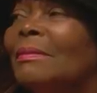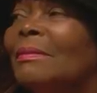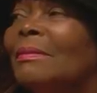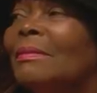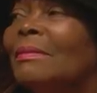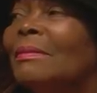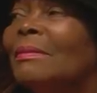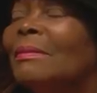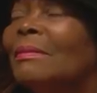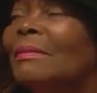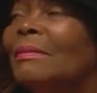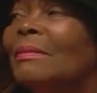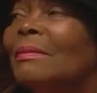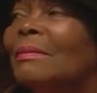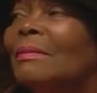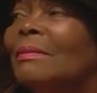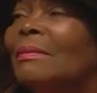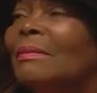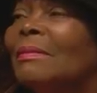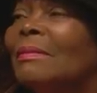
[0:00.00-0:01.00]

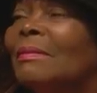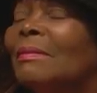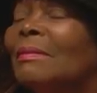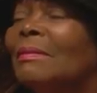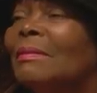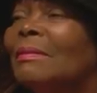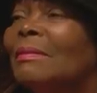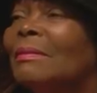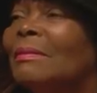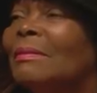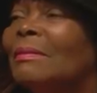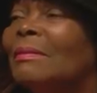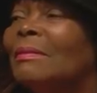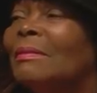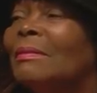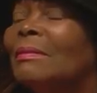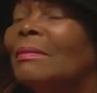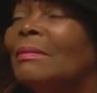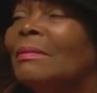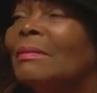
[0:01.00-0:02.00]

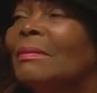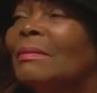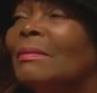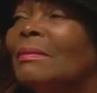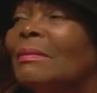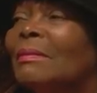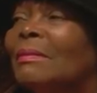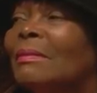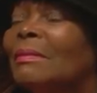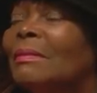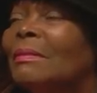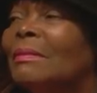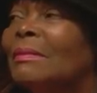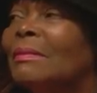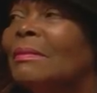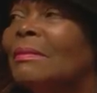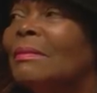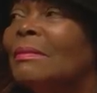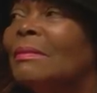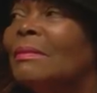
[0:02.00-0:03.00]

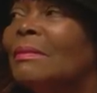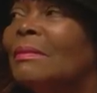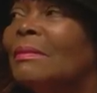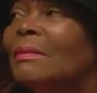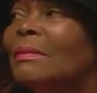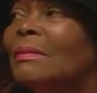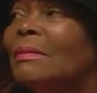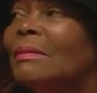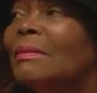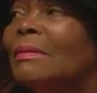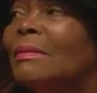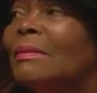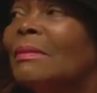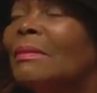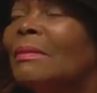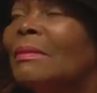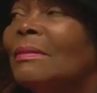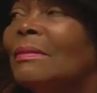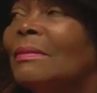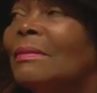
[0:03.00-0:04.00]

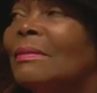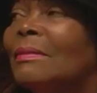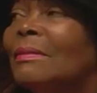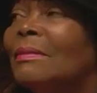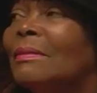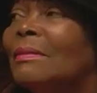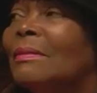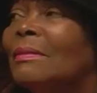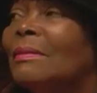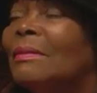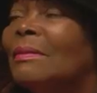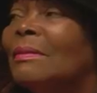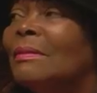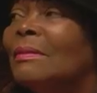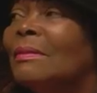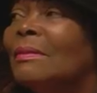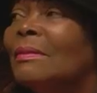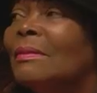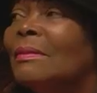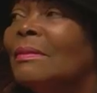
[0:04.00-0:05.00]

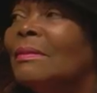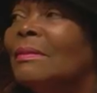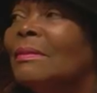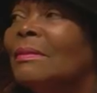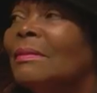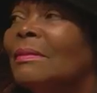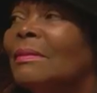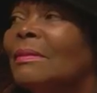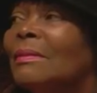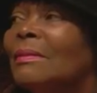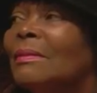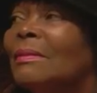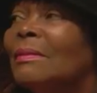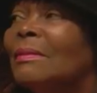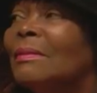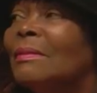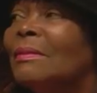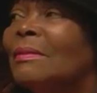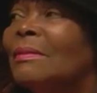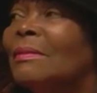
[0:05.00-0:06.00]

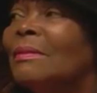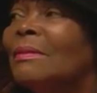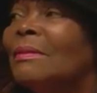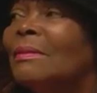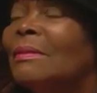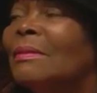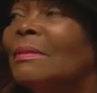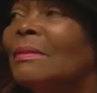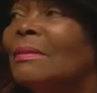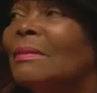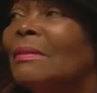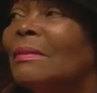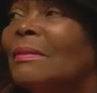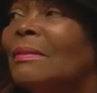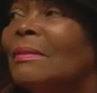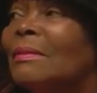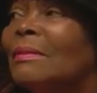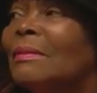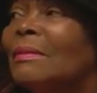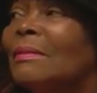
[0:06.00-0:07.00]

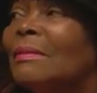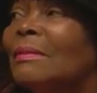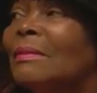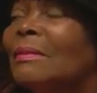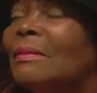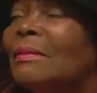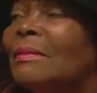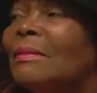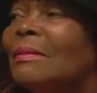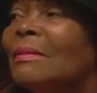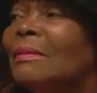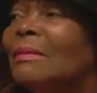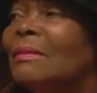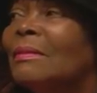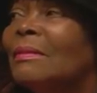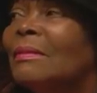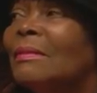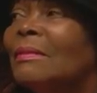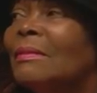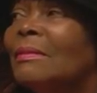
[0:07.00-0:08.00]
No words are spoken by the person on screen.